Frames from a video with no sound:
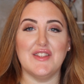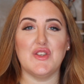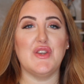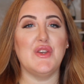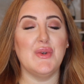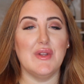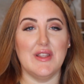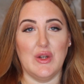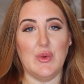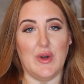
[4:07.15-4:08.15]
cute
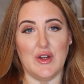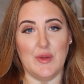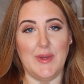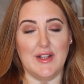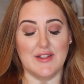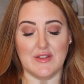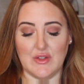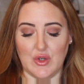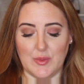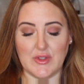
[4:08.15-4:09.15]
little watermelon
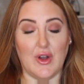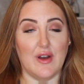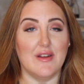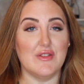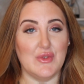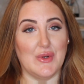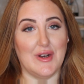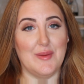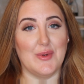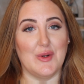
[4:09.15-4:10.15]
soaps are
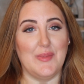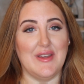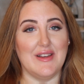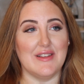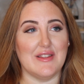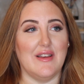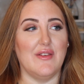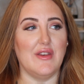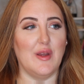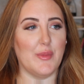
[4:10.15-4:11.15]
adorable because,
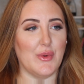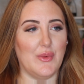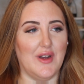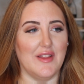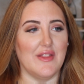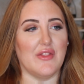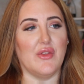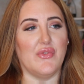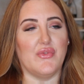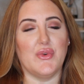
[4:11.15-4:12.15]
number one,
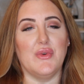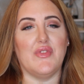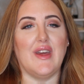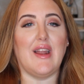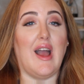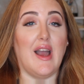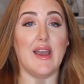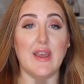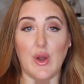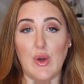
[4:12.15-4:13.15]
the fruit that
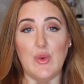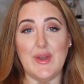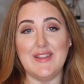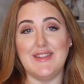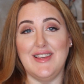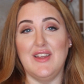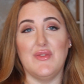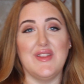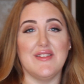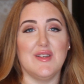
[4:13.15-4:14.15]
I always eat
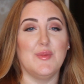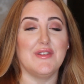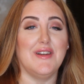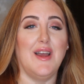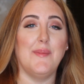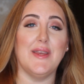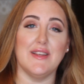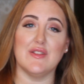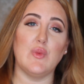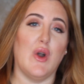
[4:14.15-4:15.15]
in the summertime
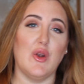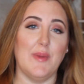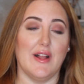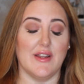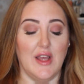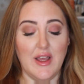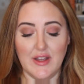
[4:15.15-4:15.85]
is watermelon.